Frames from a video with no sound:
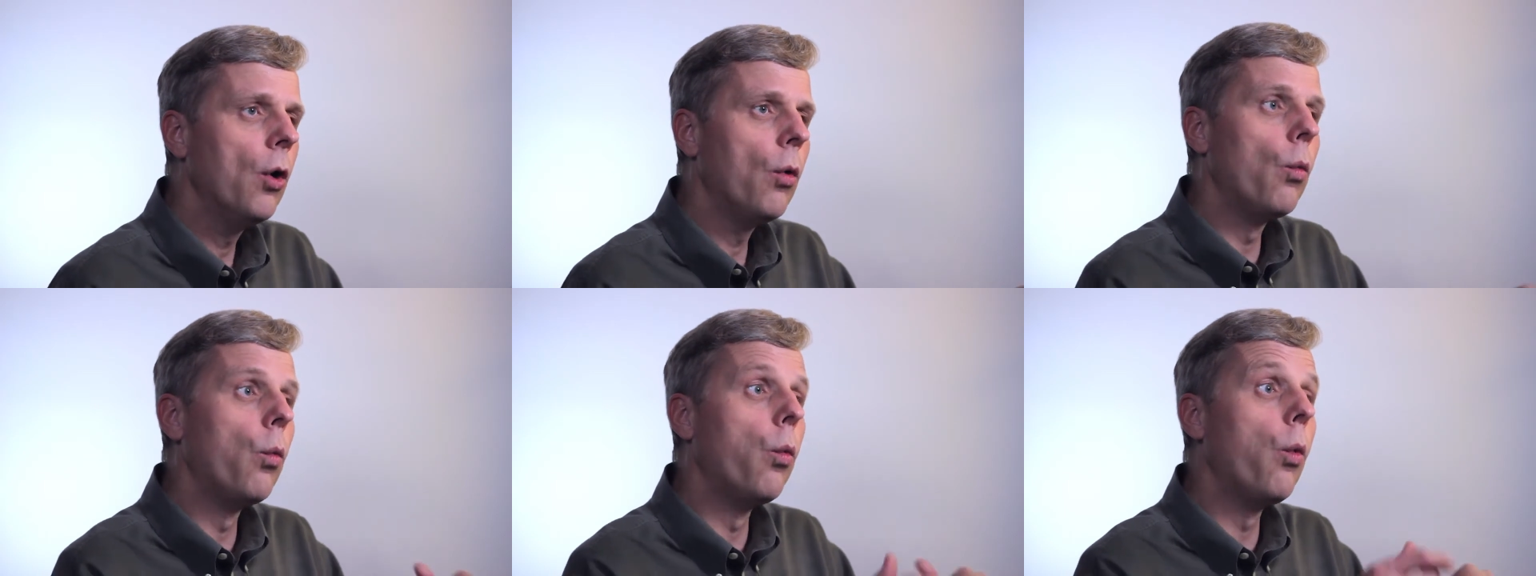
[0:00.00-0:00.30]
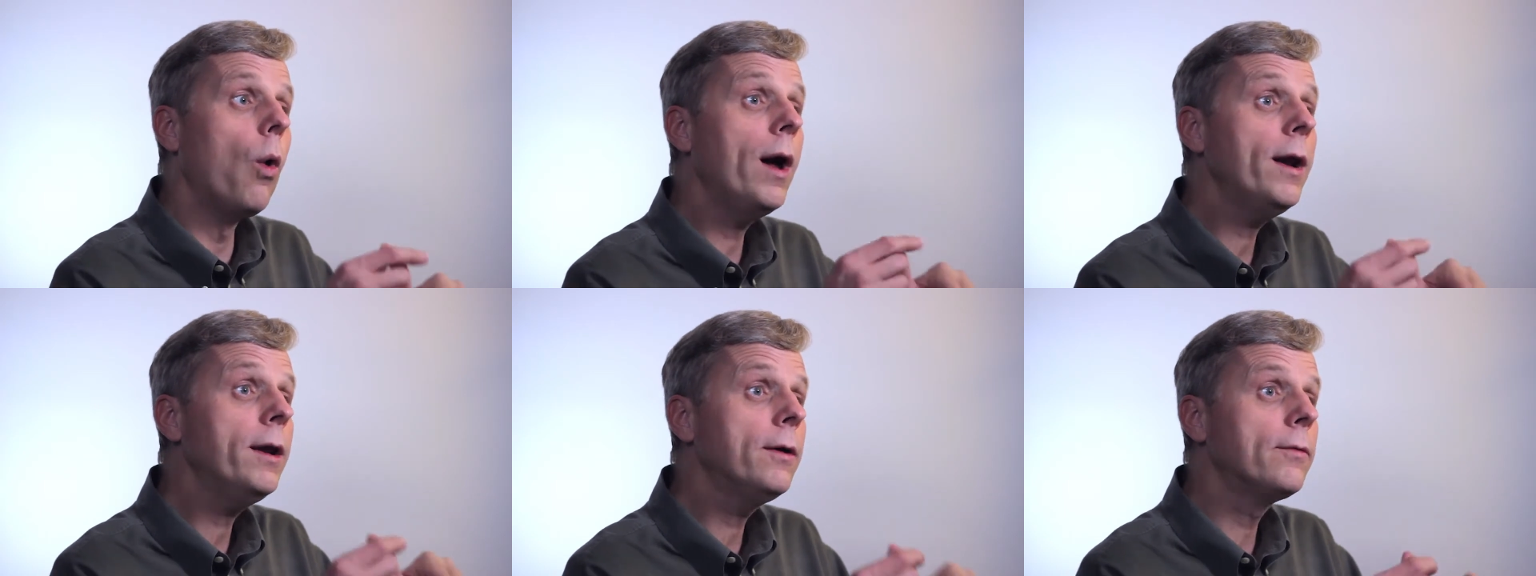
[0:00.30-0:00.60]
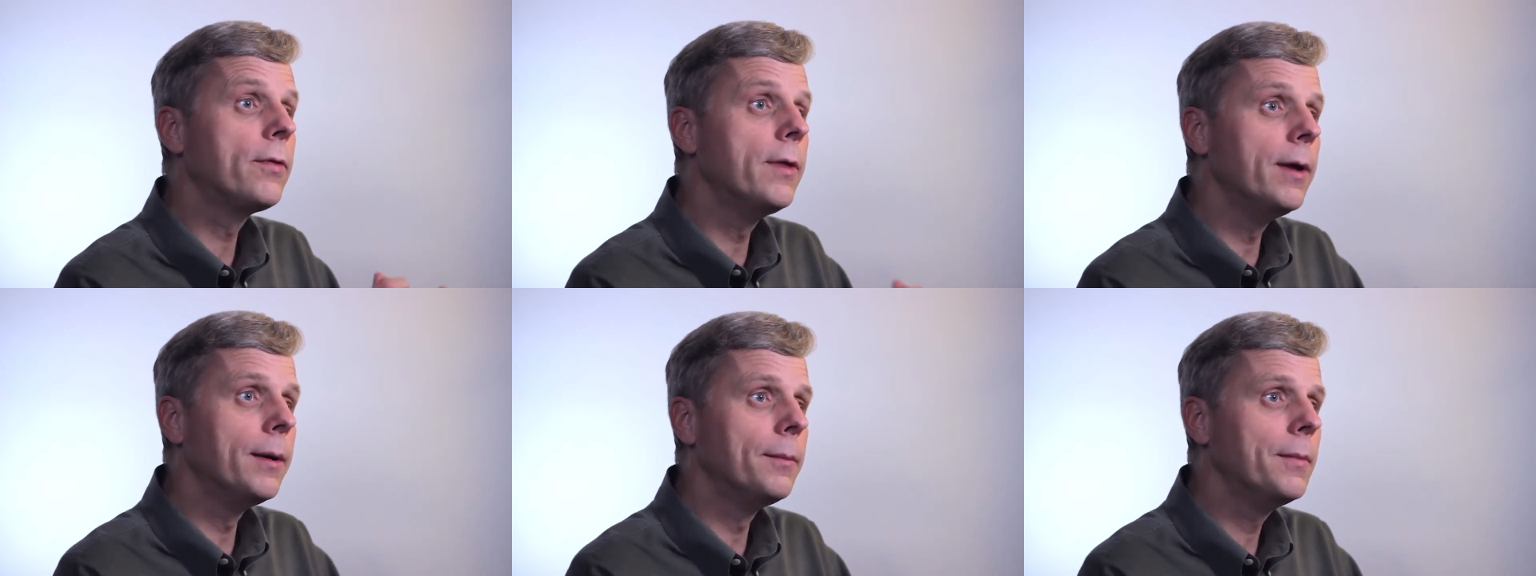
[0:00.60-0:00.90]
one
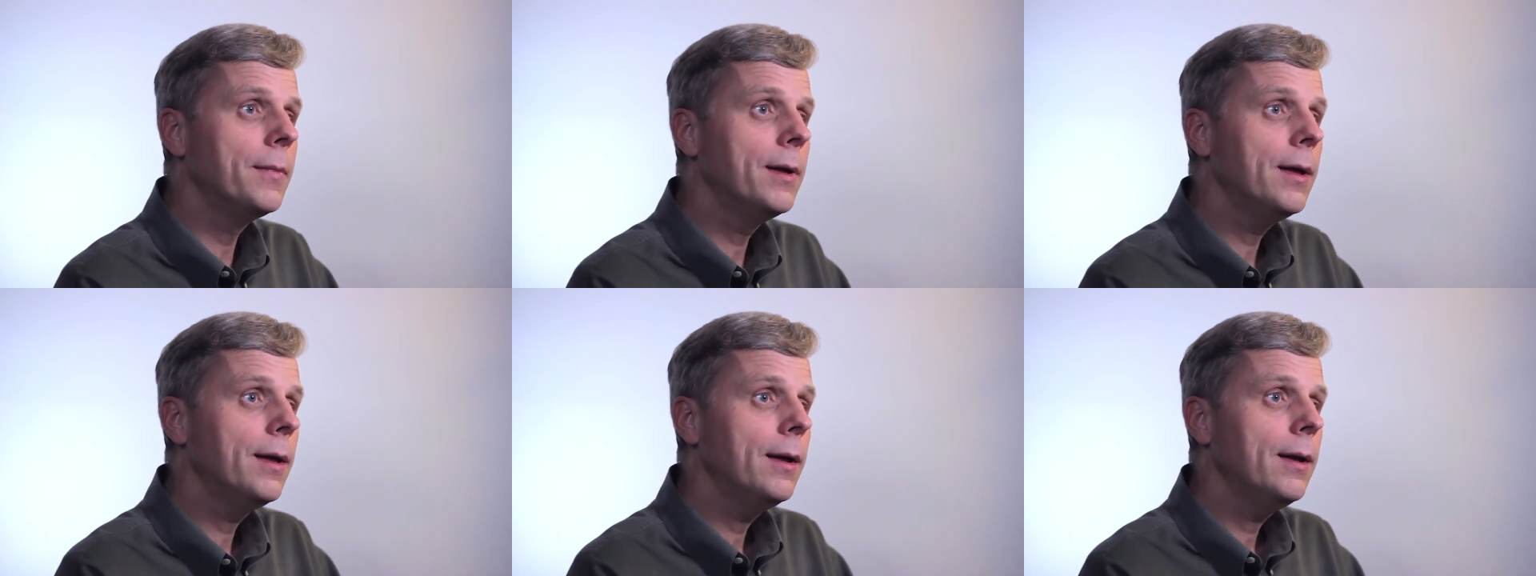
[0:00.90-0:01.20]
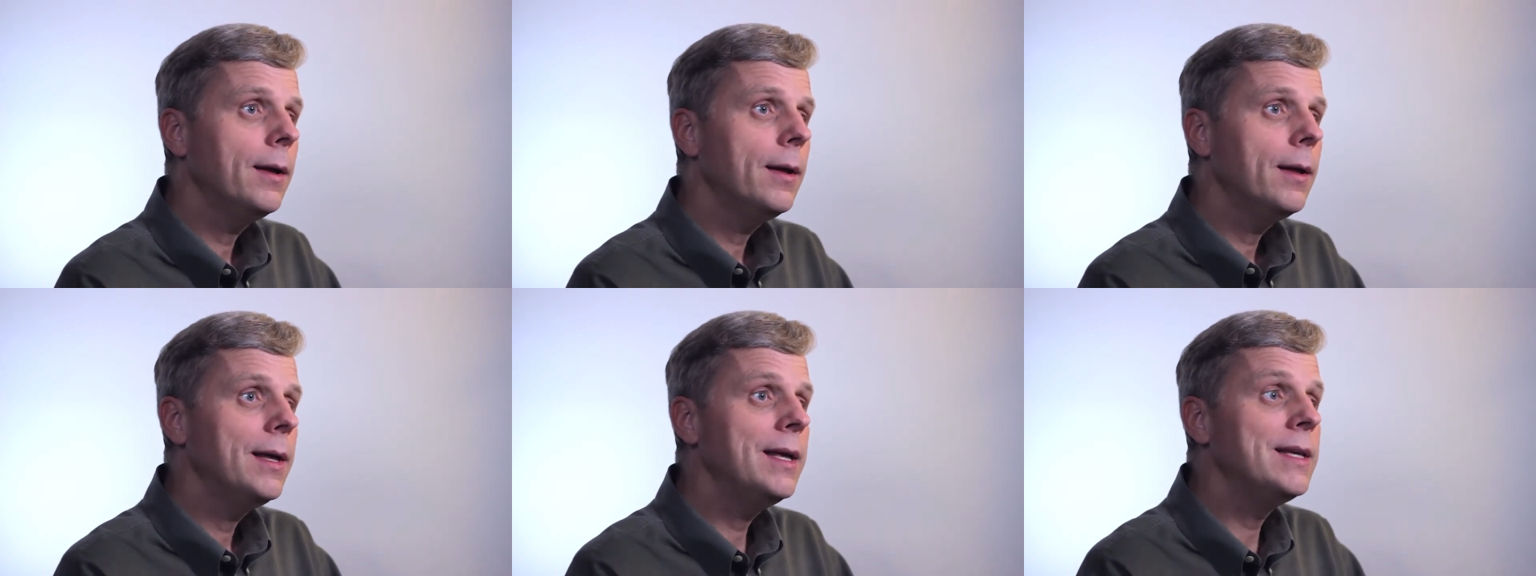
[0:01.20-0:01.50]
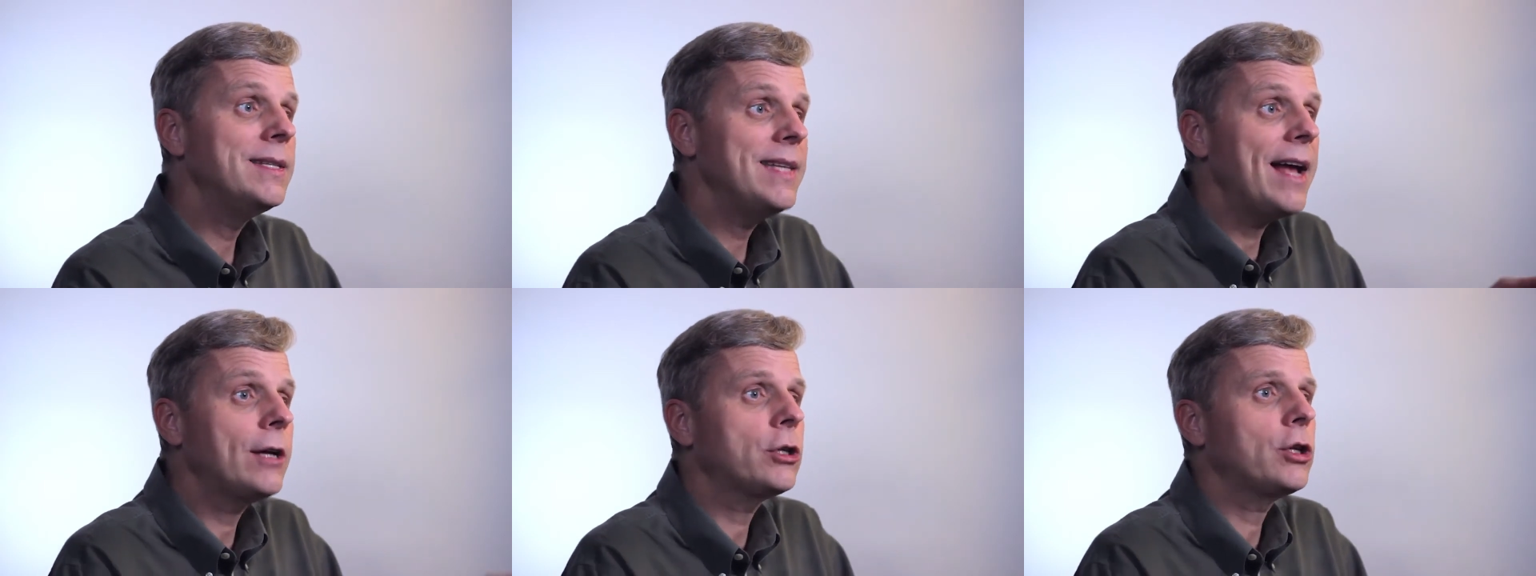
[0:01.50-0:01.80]
of them
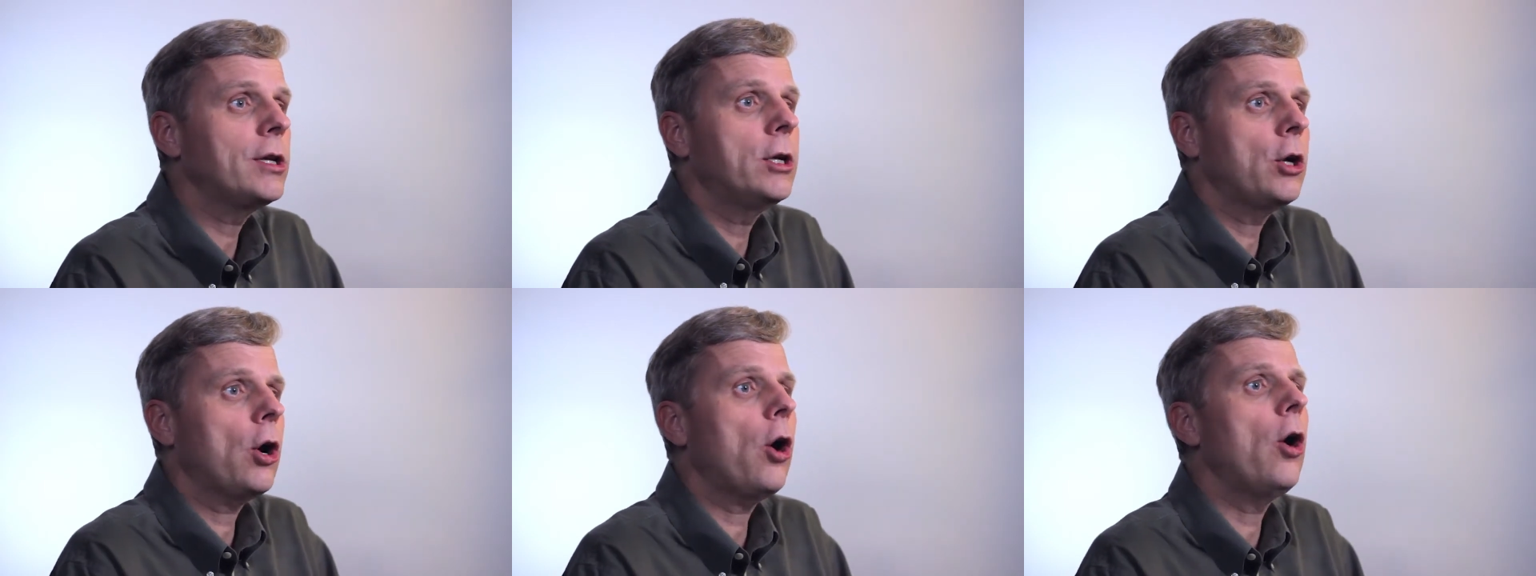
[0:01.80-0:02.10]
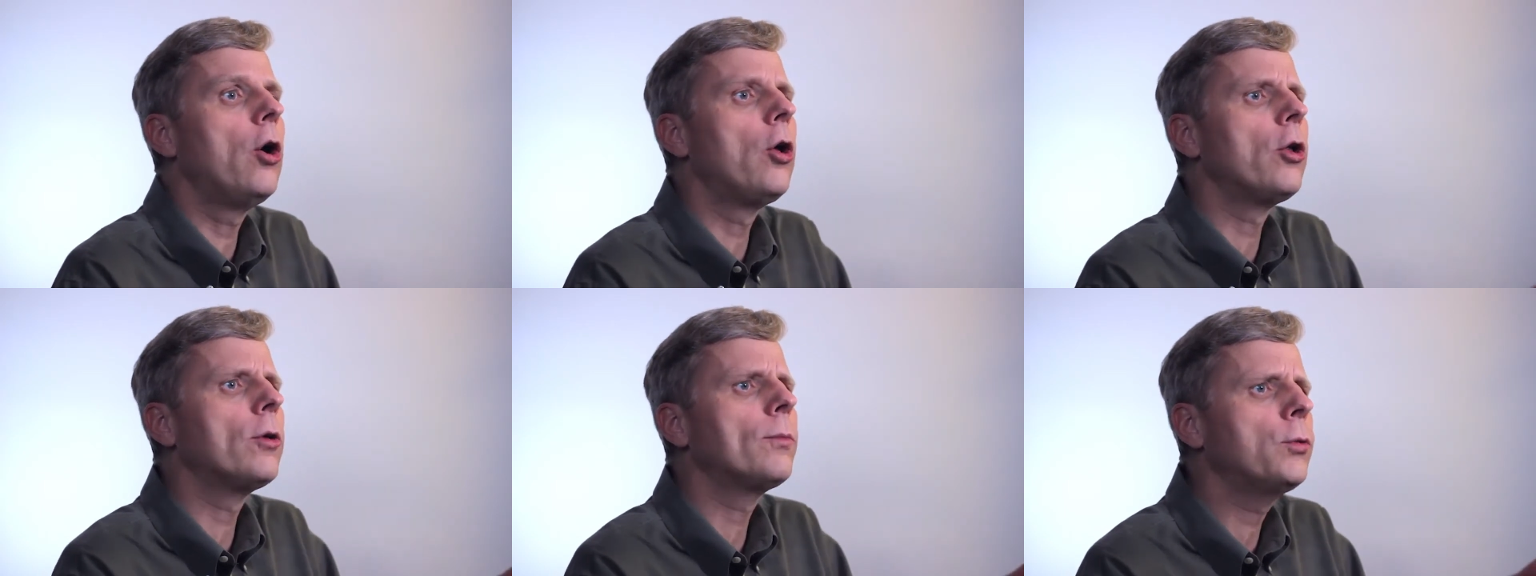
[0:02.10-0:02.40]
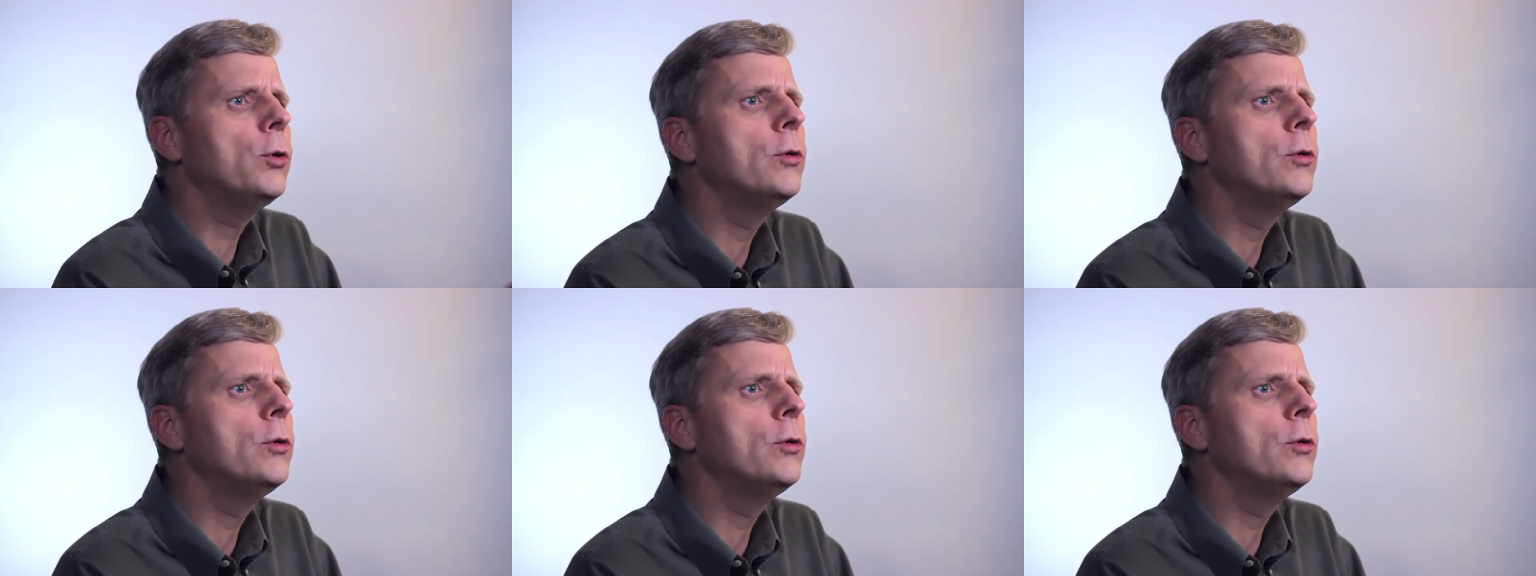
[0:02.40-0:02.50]
is actually called